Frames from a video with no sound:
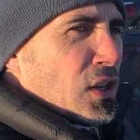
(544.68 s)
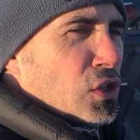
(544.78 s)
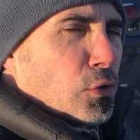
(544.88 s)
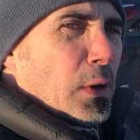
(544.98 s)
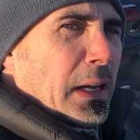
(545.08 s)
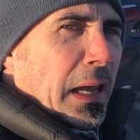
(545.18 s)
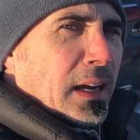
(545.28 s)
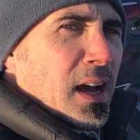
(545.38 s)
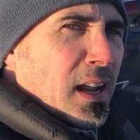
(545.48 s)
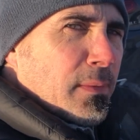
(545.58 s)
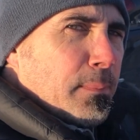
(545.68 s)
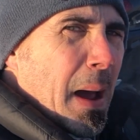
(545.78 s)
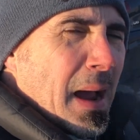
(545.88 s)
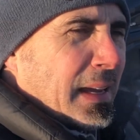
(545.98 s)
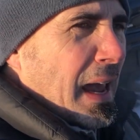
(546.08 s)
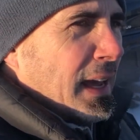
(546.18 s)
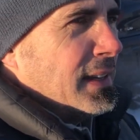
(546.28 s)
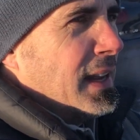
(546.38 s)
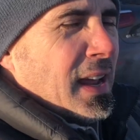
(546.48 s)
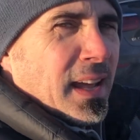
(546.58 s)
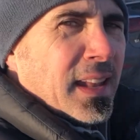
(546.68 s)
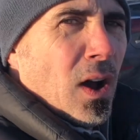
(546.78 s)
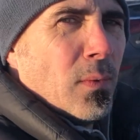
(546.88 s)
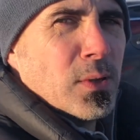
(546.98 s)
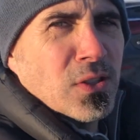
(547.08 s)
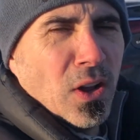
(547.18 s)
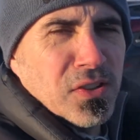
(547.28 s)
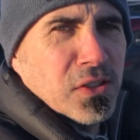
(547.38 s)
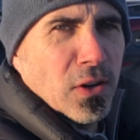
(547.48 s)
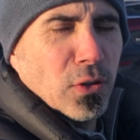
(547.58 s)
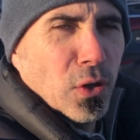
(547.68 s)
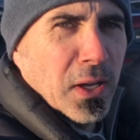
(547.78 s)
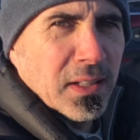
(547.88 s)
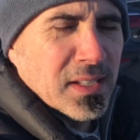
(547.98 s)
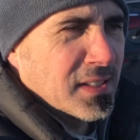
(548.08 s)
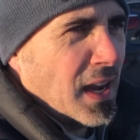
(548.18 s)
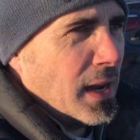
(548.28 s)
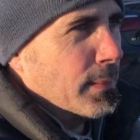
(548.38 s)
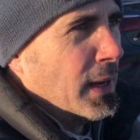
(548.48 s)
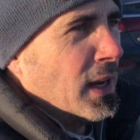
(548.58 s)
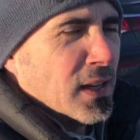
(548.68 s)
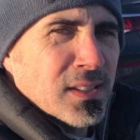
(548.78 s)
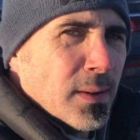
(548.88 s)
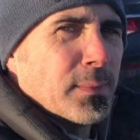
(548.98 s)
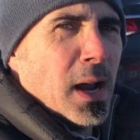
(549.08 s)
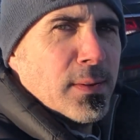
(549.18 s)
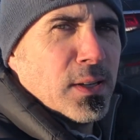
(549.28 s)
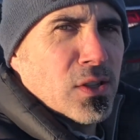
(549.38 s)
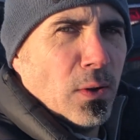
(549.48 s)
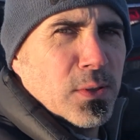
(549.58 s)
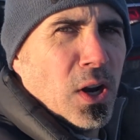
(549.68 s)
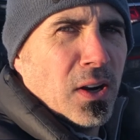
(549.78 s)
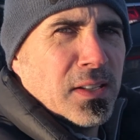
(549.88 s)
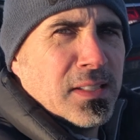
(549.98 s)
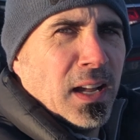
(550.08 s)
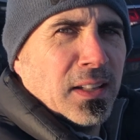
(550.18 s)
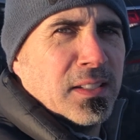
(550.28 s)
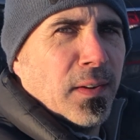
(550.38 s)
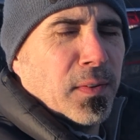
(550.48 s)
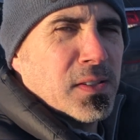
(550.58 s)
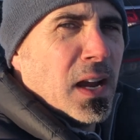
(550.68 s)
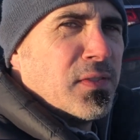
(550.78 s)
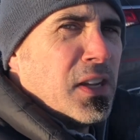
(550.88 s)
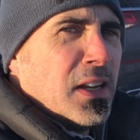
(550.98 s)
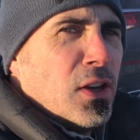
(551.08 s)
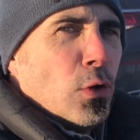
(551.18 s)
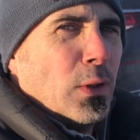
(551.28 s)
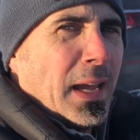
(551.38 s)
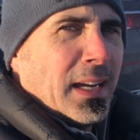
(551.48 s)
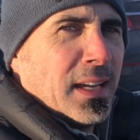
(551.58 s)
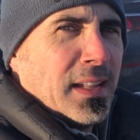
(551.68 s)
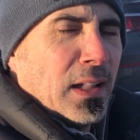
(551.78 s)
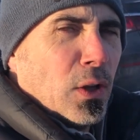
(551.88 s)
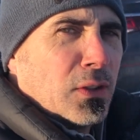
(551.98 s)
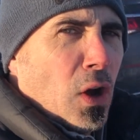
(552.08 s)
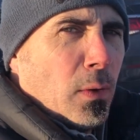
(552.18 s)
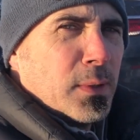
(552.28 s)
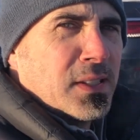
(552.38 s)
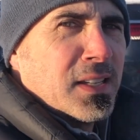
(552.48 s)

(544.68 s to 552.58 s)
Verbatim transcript: streaking kind of back end, and they almost all start looking the same. Sometimes it's almost hard to tell the difference. I've seen a new Lincoln that looked almost